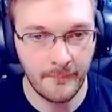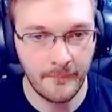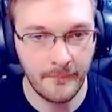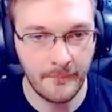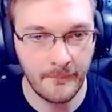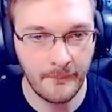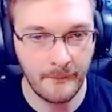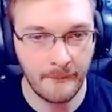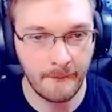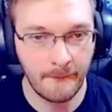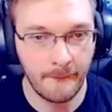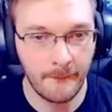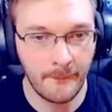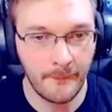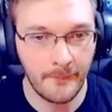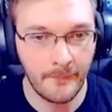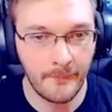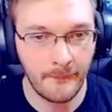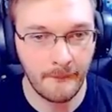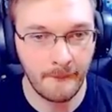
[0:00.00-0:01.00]
you or
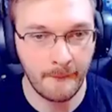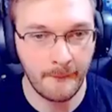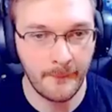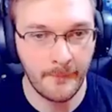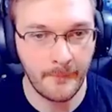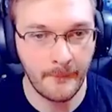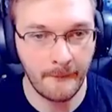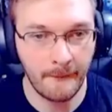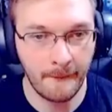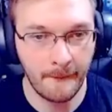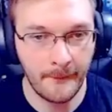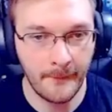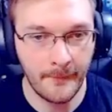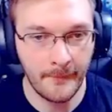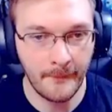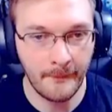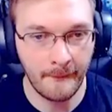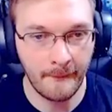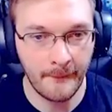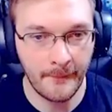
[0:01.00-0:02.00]
someone can come by and third
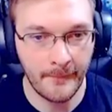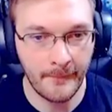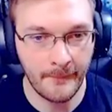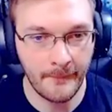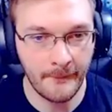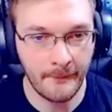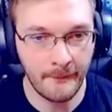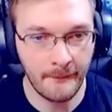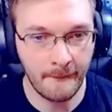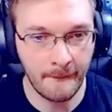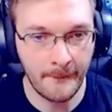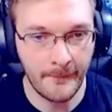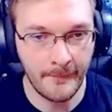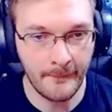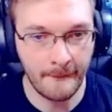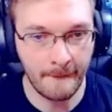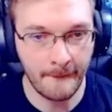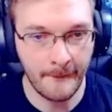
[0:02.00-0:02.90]
party clean you up.